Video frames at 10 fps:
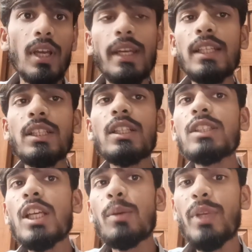Next
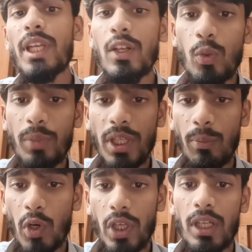is peer-to-peer
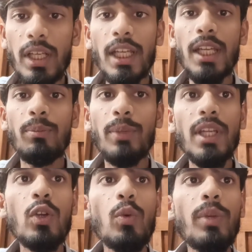model. In
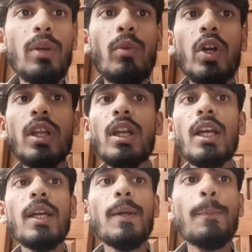peer-to-peer model,
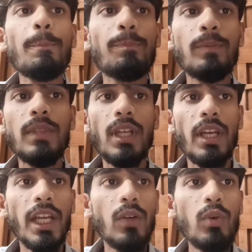the
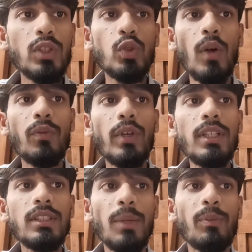network software
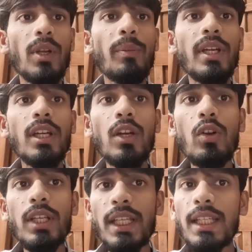is implemented
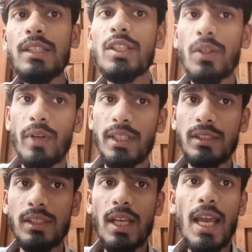on each
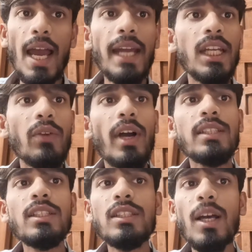device and
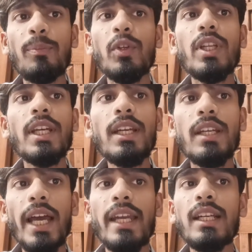devices communicate
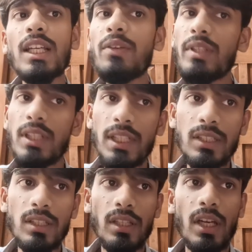directly with
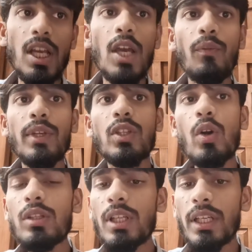each other
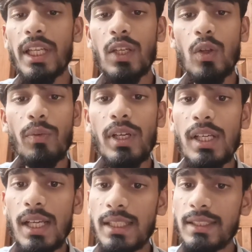without the need of a
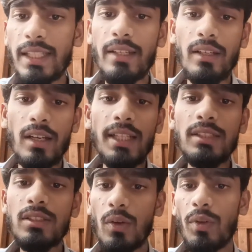
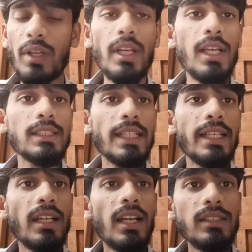centralized server.
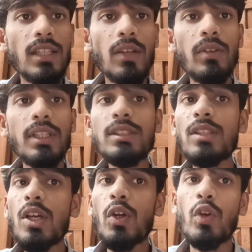Centralized server is
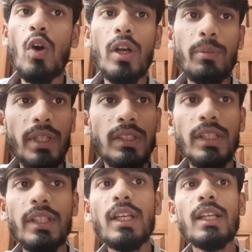not
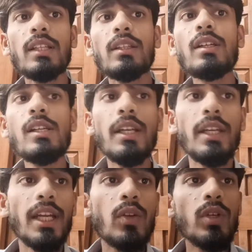present. The
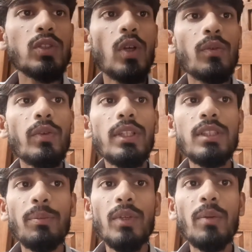network software is
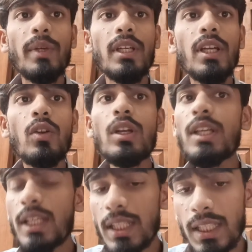implemented on
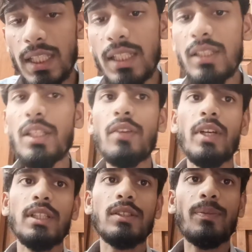each
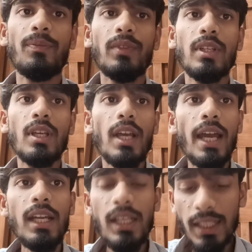device
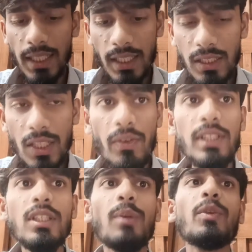and each
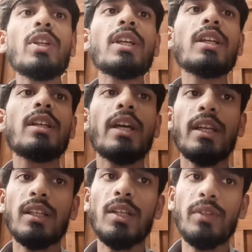device communicate
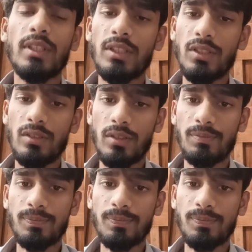directly with each other.